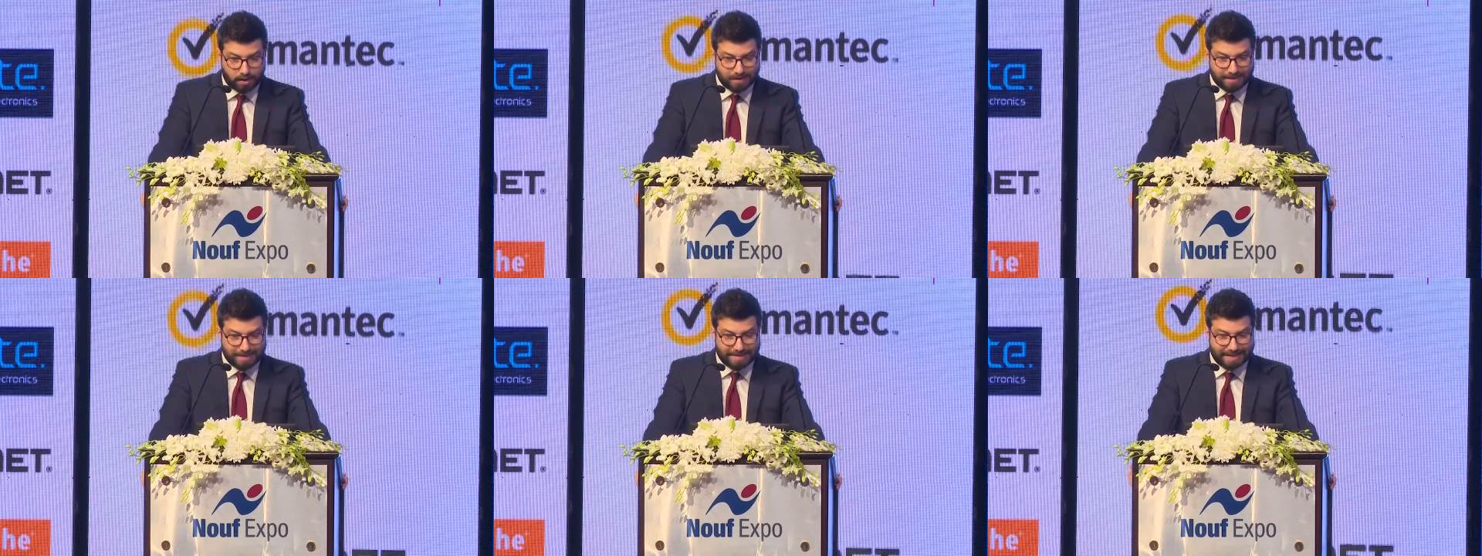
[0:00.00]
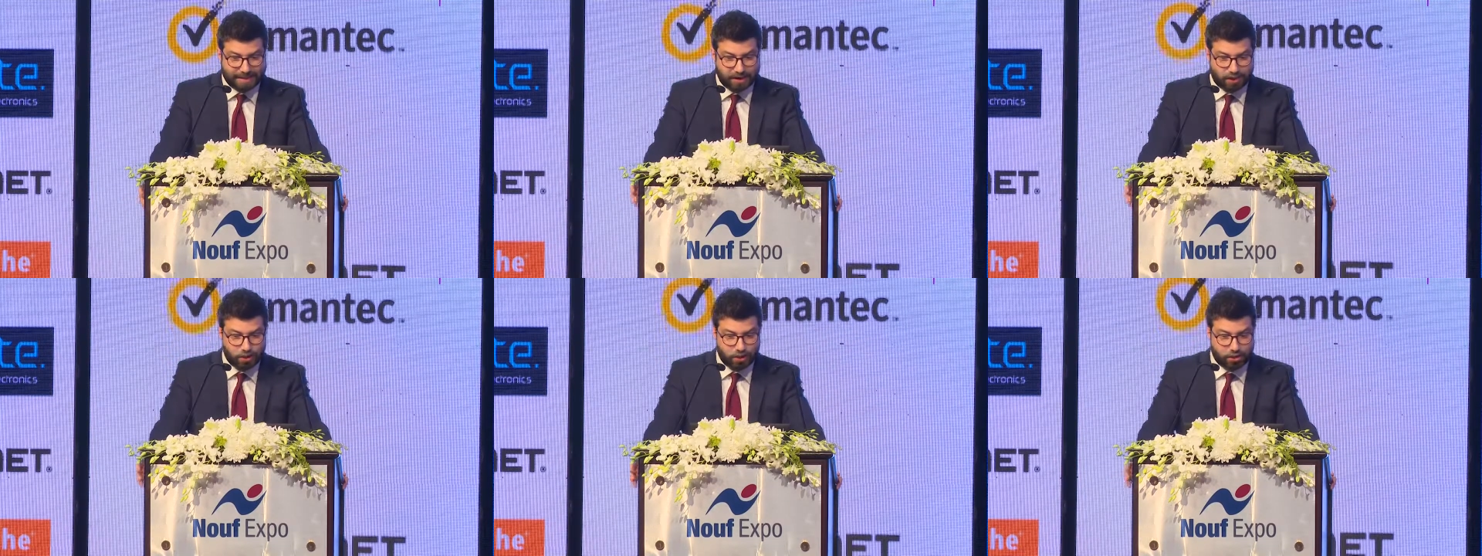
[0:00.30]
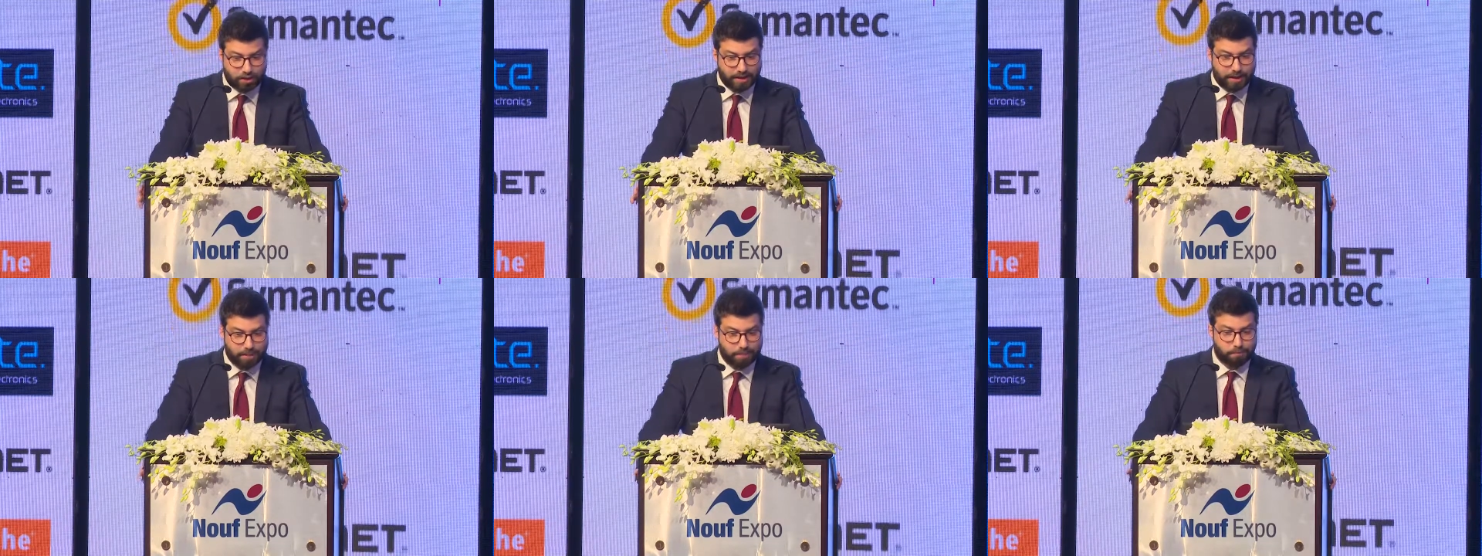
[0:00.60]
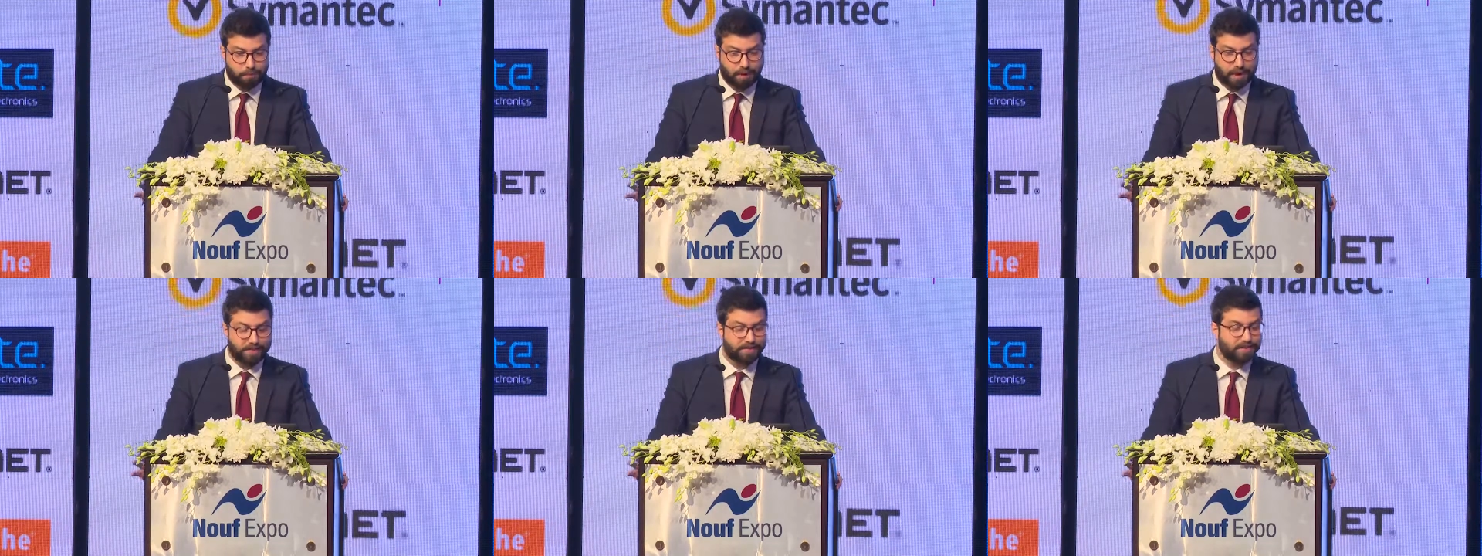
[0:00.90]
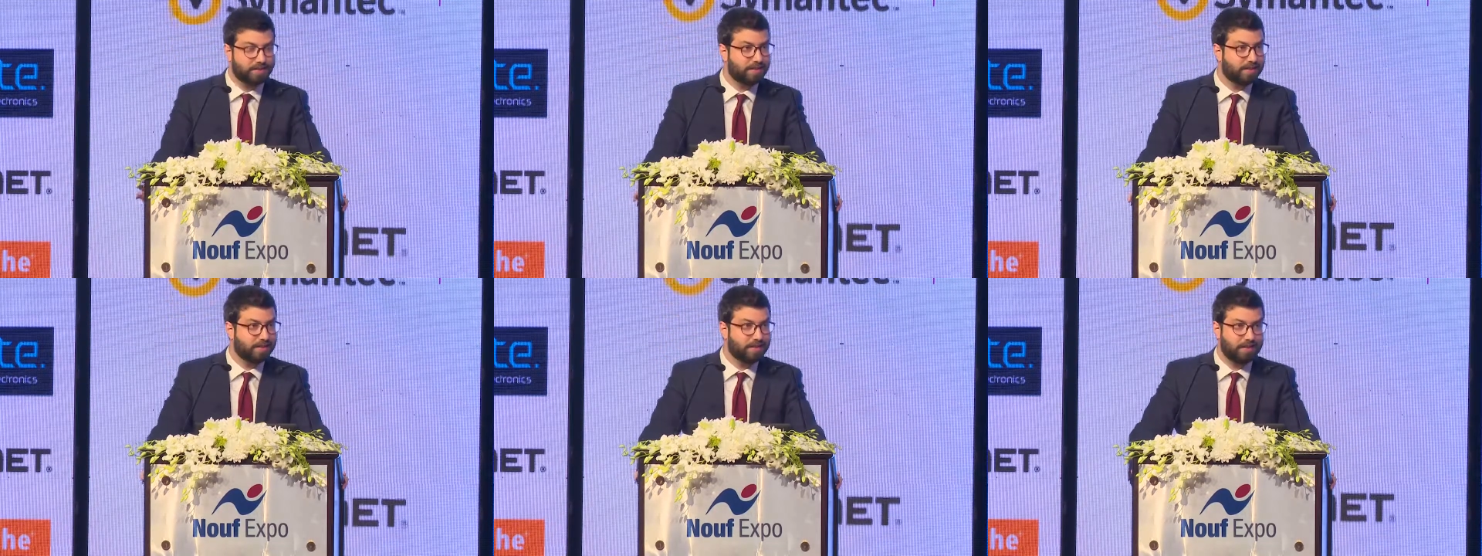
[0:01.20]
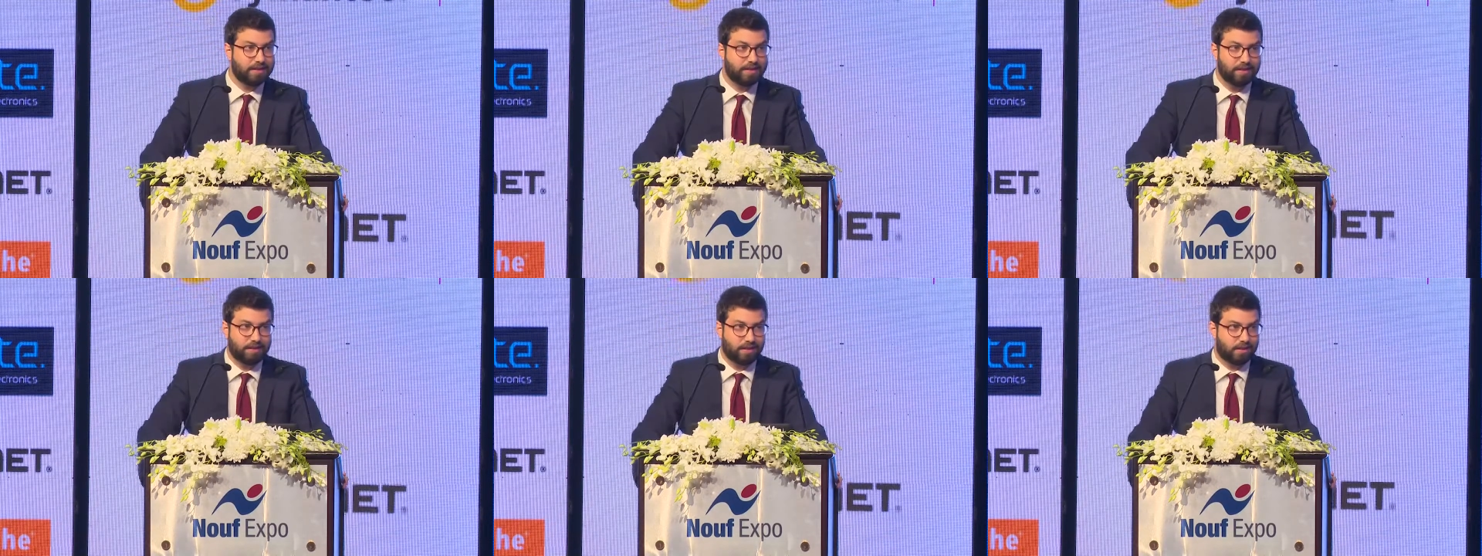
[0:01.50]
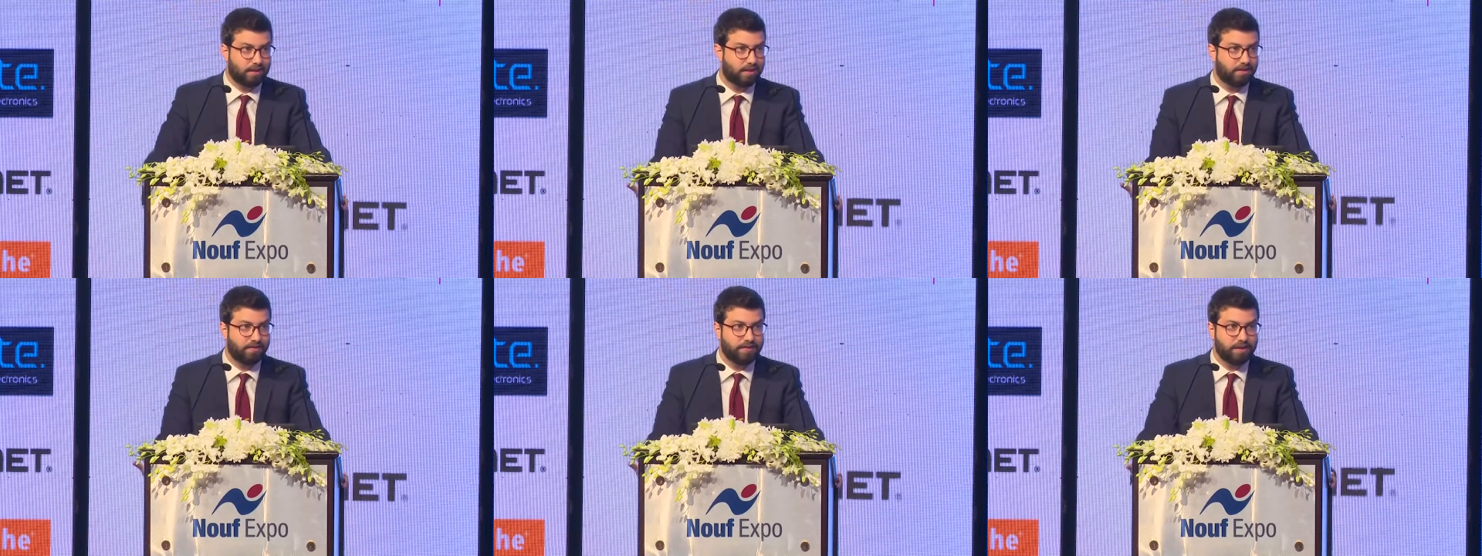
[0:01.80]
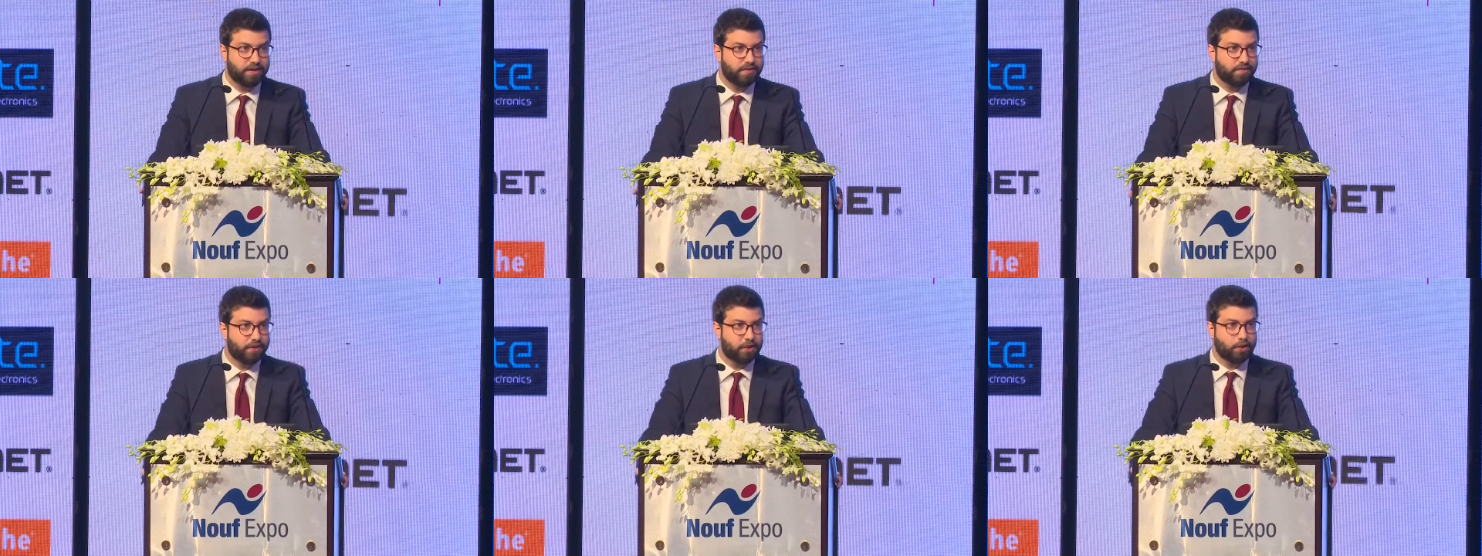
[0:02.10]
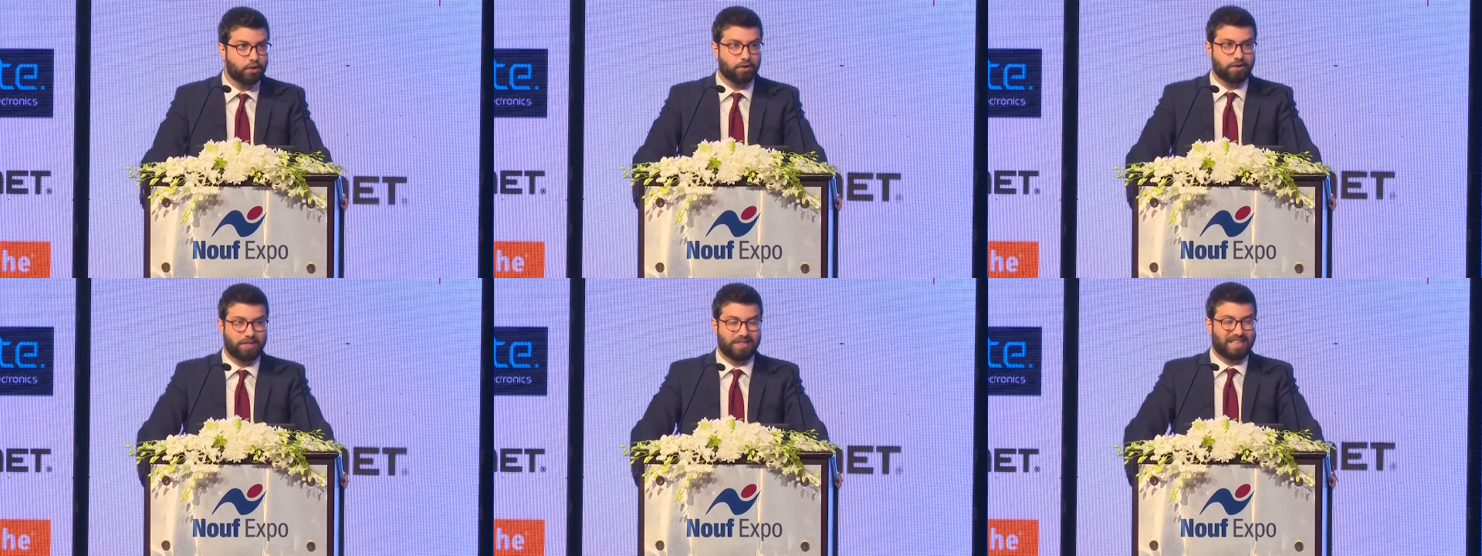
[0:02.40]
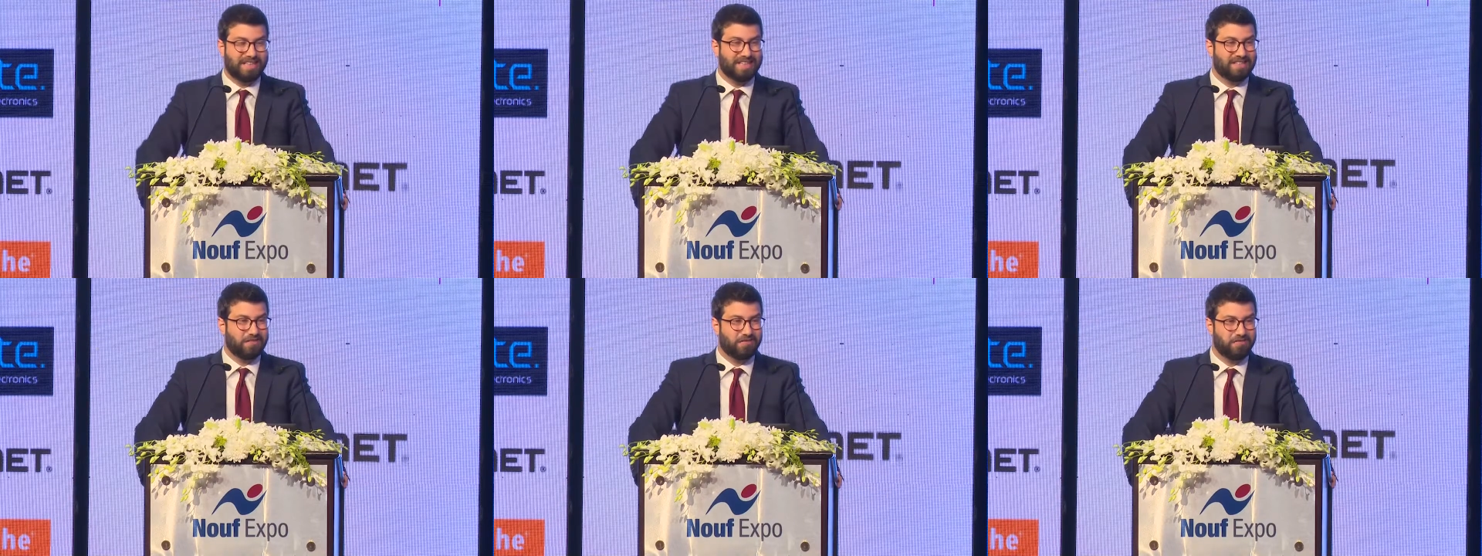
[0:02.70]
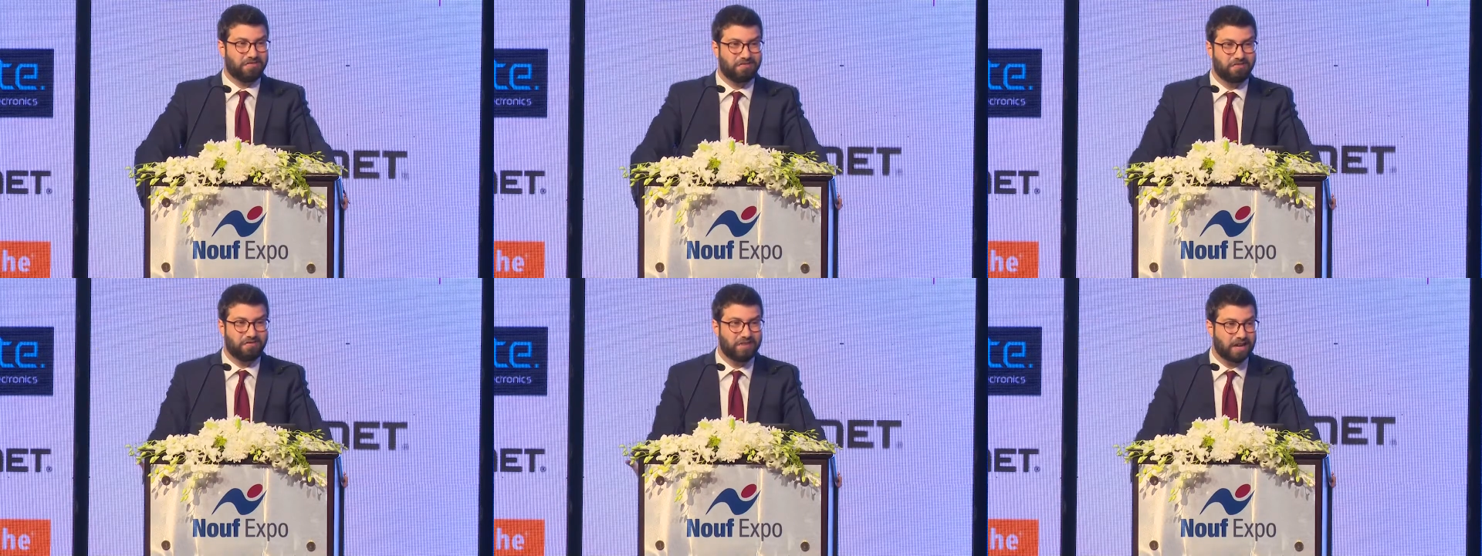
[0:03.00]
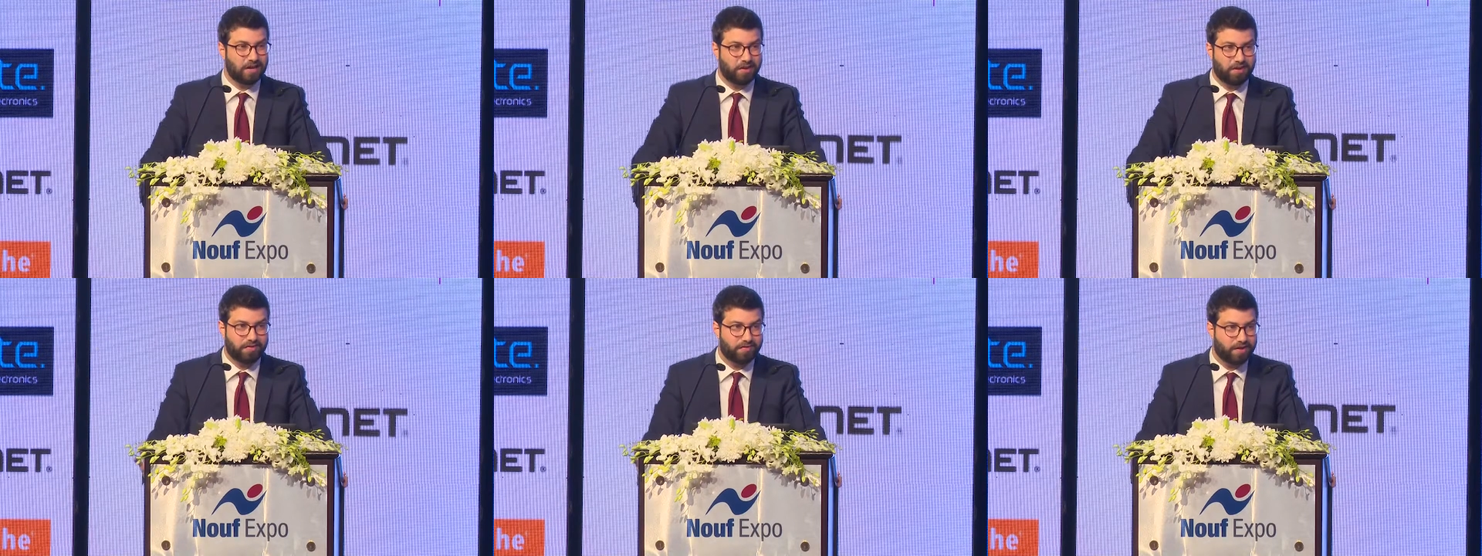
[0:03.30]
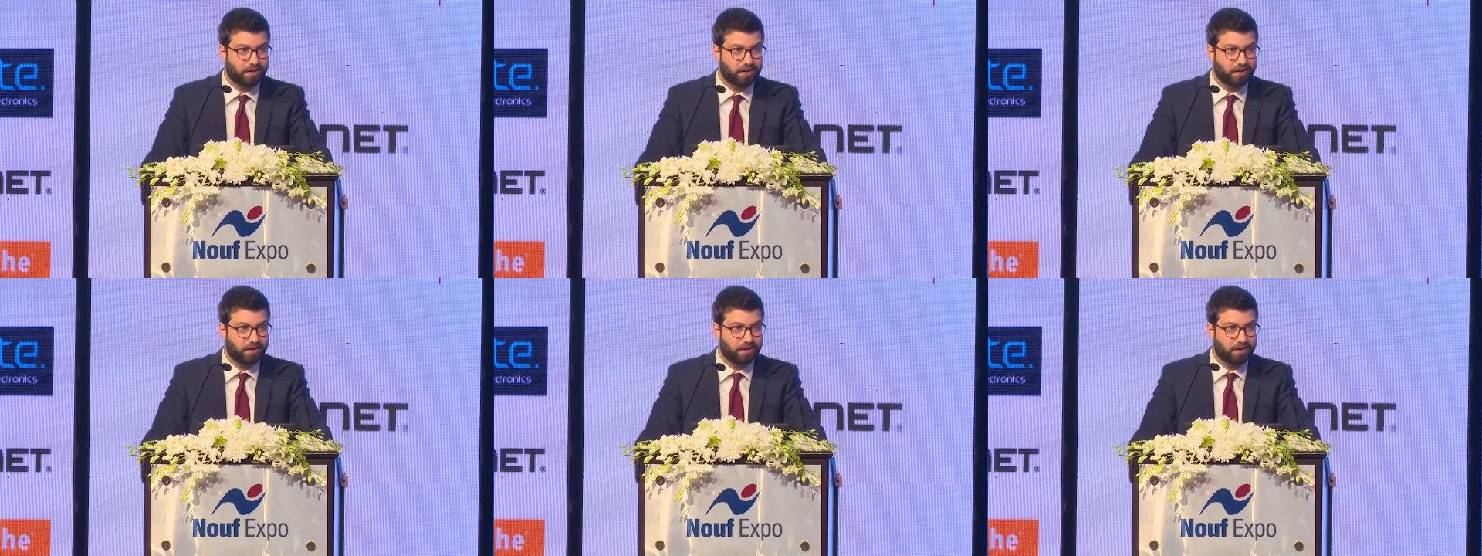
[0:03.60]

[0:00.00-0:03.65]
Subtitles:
Security, privacy of individuals is a very,